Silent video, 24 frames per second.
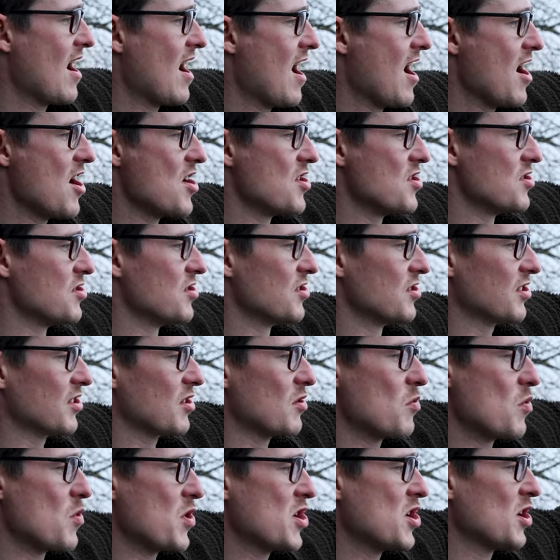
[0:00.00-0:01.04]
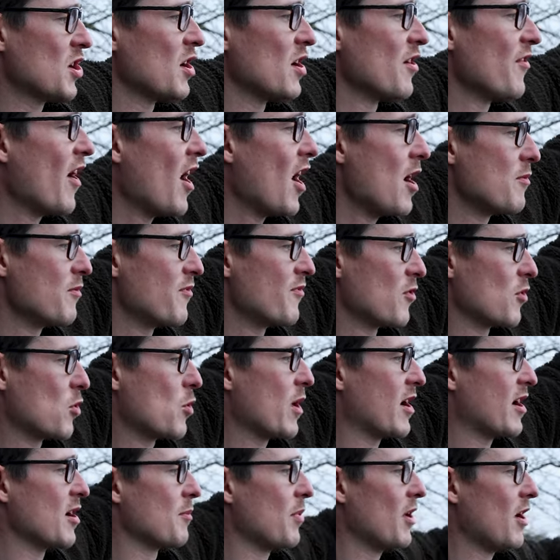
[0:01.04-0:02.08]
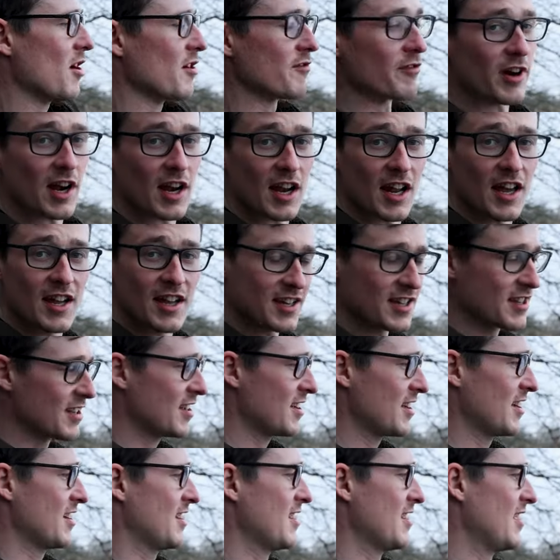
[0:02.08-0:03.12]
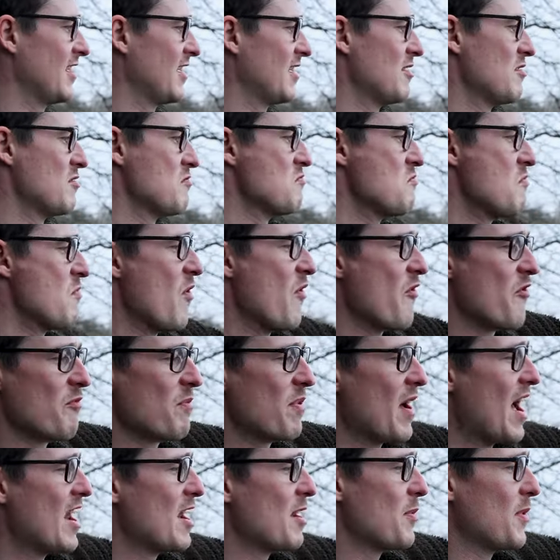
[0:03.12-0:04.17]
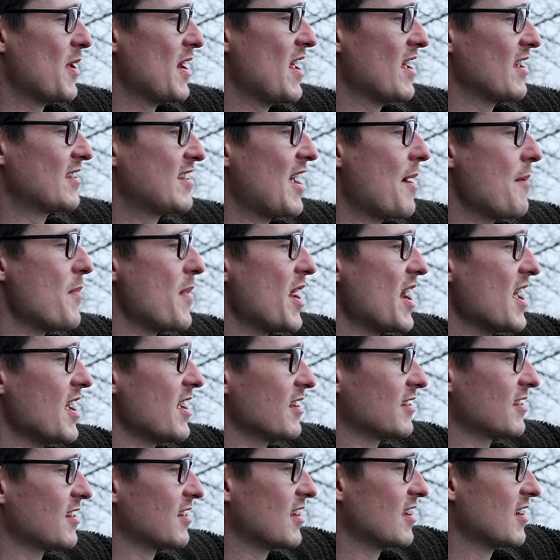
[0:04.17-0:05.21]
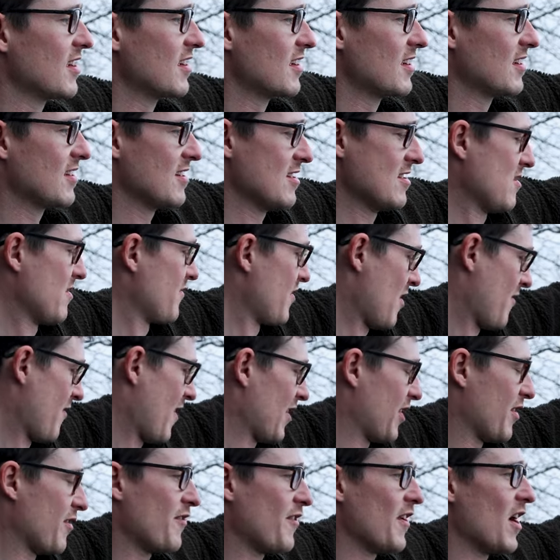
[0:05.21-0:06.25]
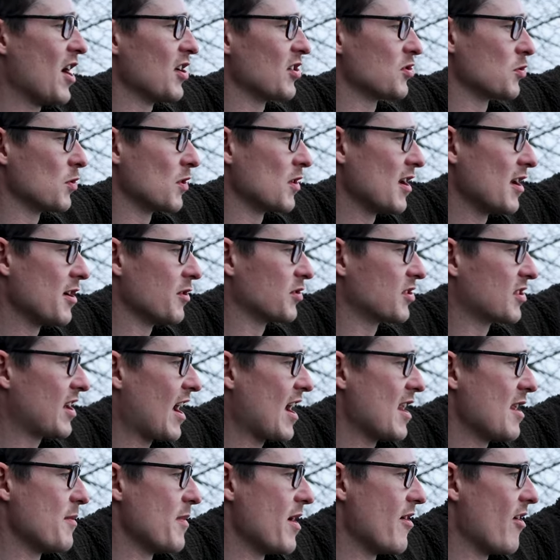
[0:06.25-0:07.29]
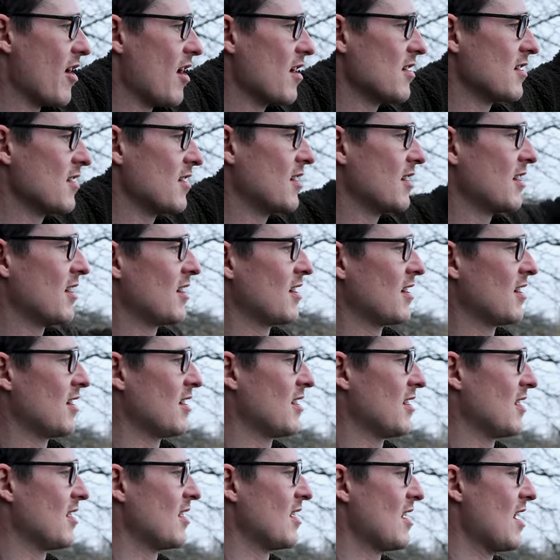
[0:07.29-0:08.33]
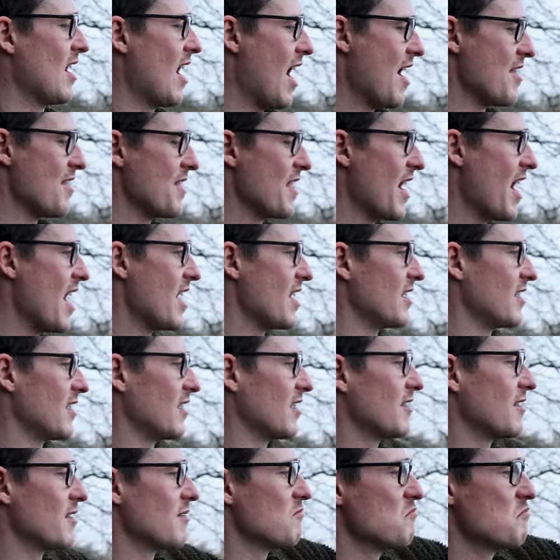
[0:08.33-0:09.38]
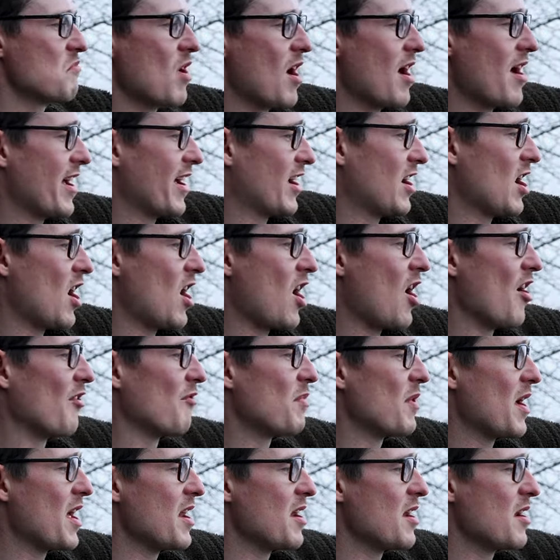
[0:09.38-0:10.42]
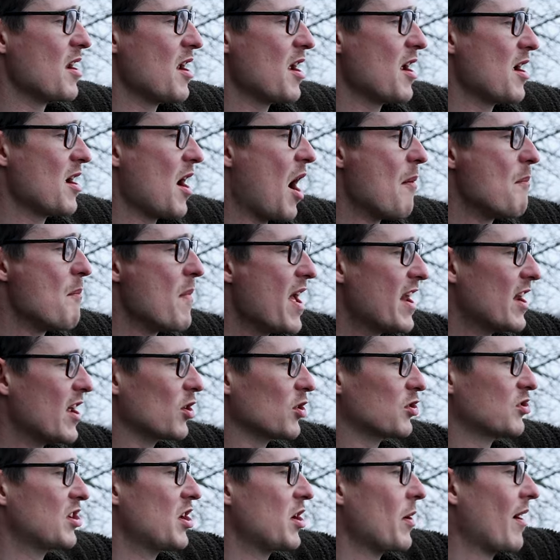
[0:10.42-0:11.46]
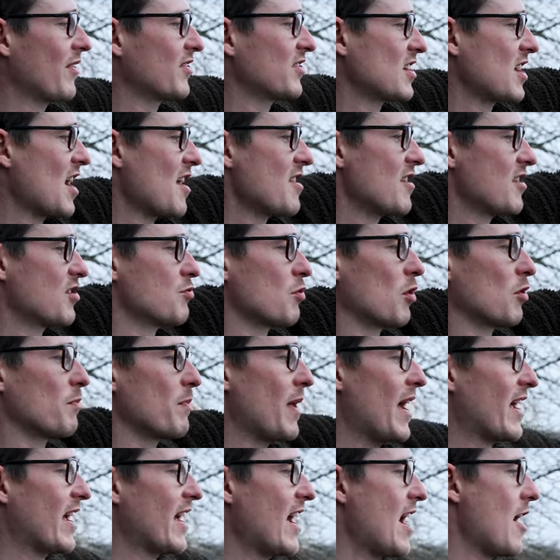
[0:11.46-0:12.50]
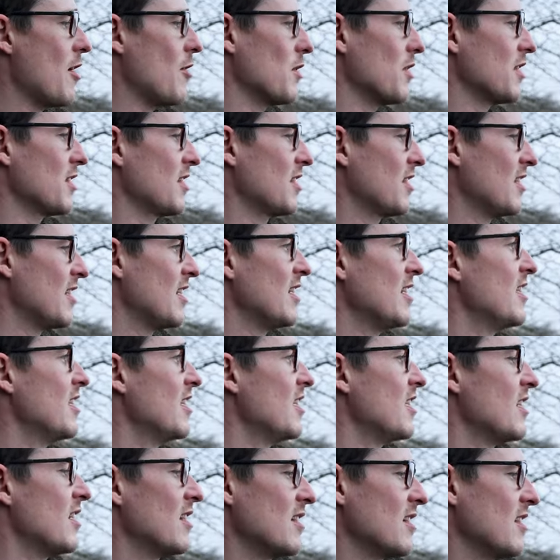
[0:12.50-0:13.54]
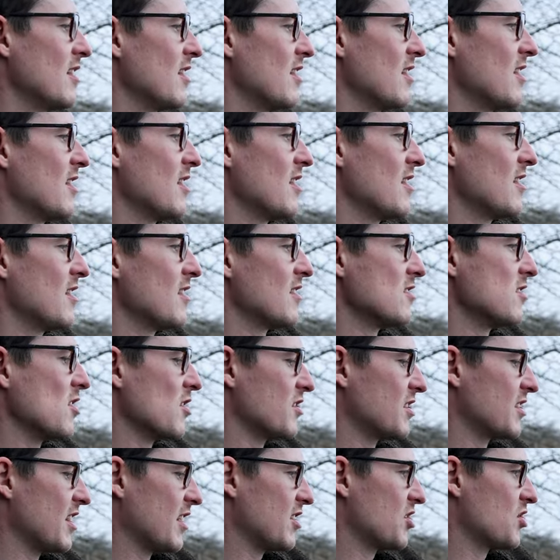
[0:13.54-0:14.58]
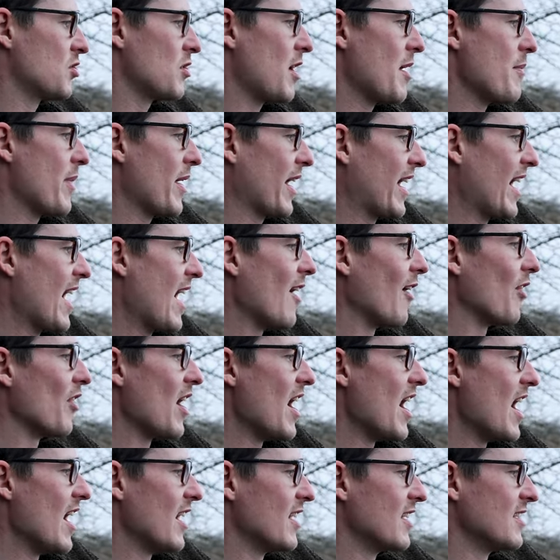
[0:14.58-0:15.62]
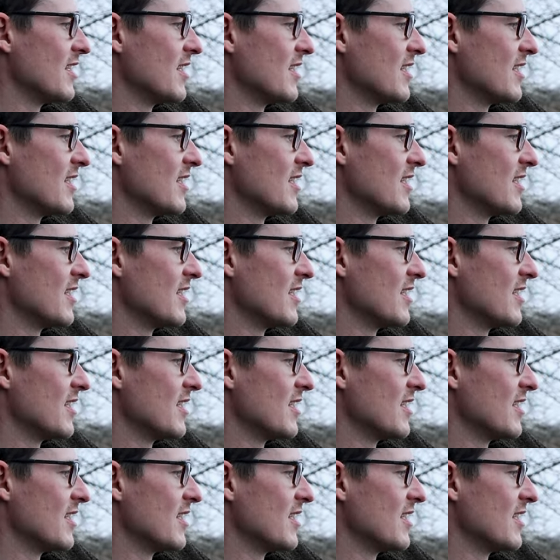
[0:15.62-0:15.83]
and we couldn't have hoped for a quicker bite. Really, we've barely been here 10 minutes and I've had the first one, a little scaly mirror, and then it can't have been a minute or two after getting this rod back out. Slung his leg straight back out there,